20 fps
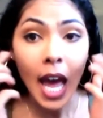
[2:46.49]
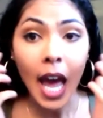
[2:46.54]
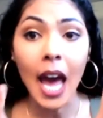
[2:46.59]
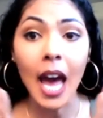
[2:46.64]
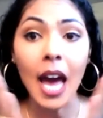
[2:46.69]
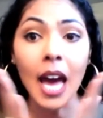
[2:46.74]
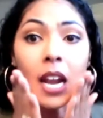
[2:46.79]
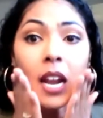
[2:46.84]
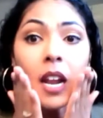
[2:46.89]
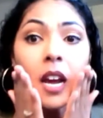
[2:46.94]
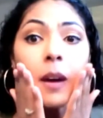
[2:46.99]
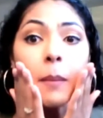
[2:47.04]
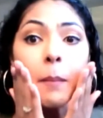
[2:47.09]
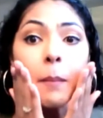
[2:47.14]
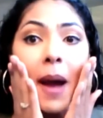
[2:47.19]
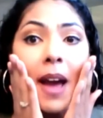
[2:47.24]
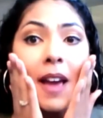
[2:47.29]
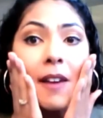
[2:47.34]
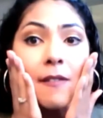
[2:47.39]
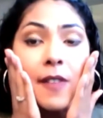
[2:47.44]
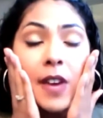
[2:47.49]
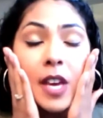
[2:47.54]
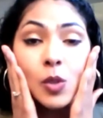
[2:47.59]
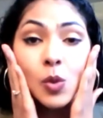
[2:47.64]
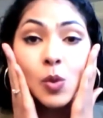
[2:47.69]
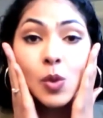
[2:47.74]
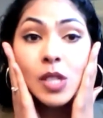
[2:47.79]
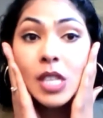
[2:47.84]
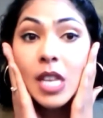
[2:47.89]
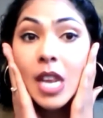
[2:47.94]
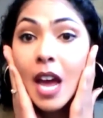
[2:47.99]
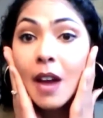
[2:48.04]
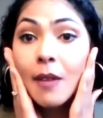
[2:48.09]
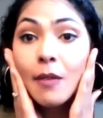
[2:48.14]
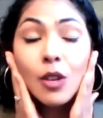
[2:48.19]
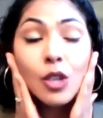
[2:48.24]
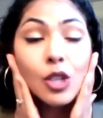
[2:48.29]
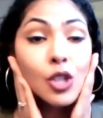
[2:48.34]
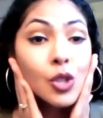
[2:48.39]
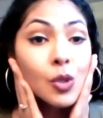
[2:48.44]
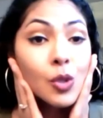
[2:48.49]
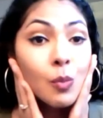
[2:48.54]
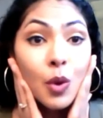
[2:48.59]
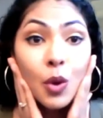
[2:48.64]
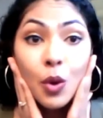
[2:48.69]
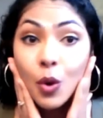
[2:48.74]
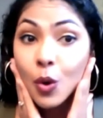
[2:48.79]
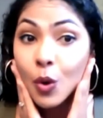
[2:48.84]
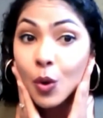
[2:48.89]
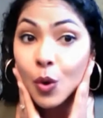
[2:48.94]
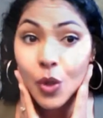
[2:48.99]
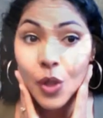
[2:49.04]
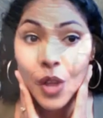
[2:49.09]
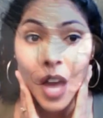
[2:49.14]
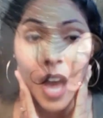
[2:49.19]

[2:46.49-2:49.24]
and my face was never smooth.